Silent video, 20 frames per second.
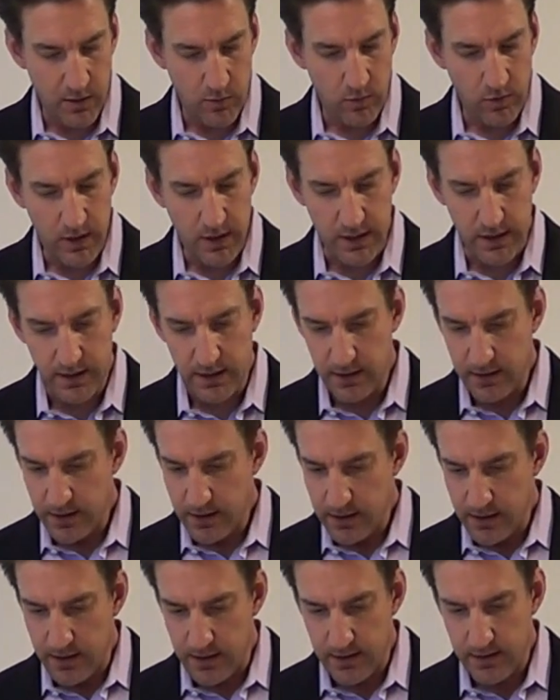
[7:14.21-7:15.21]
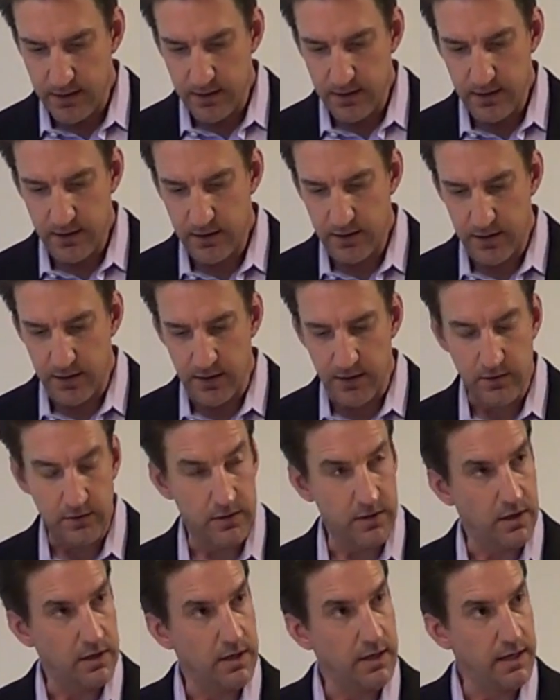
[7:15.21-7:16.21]
One, I know your other
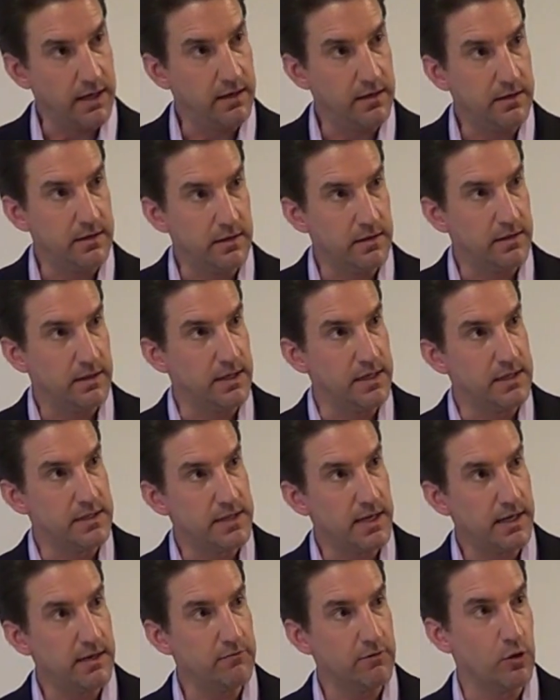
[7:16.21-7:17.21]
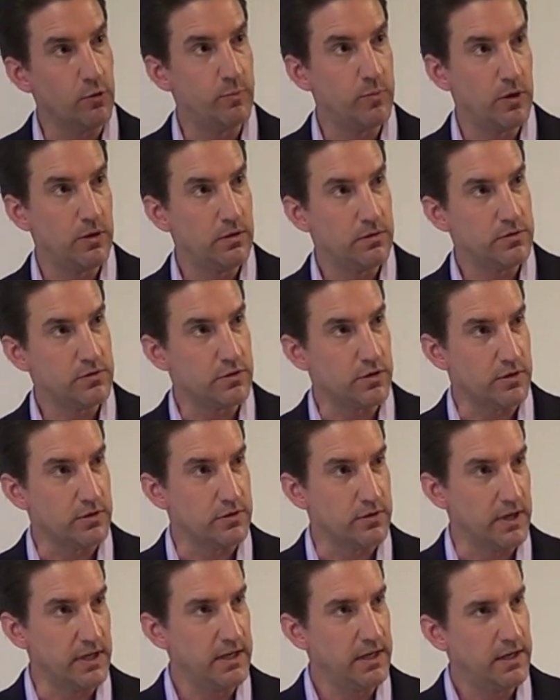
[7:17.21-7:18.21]
dog had the tightrope
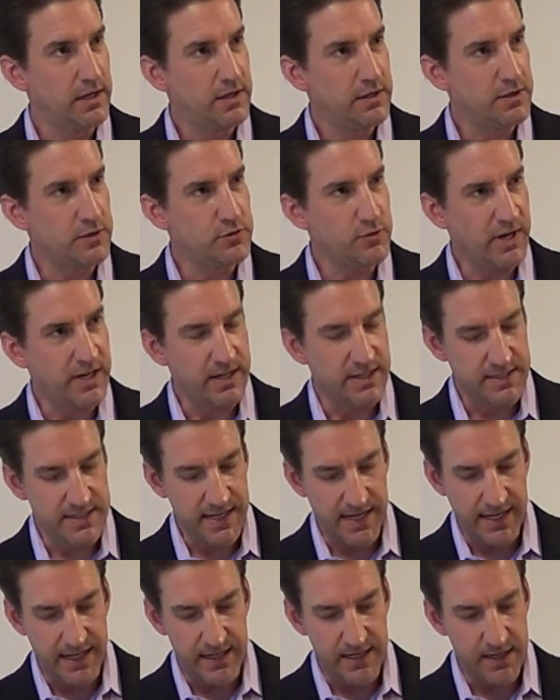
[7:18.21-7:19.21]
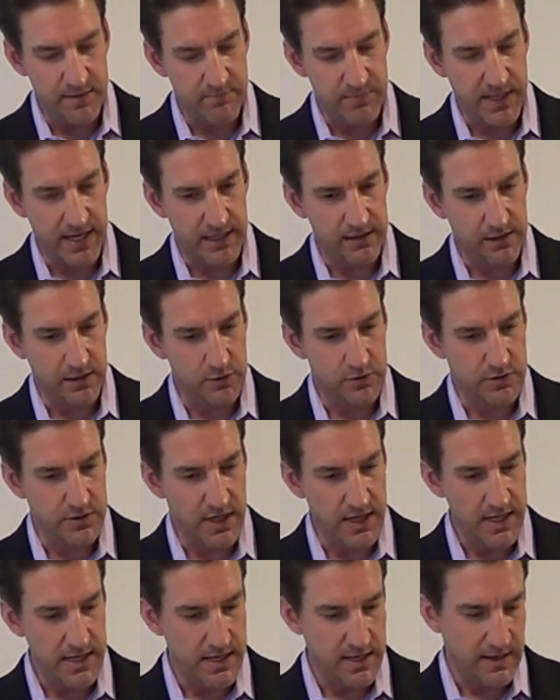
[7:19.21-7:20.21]
surgery to try to tighten up that loose
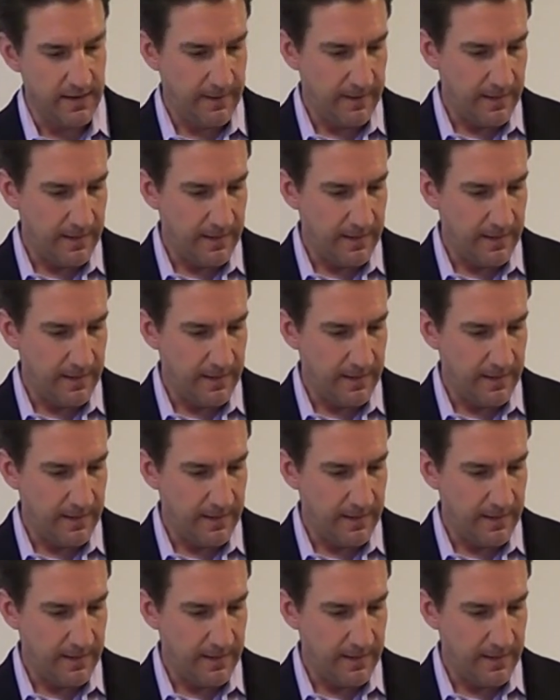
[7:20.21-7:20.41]
knee,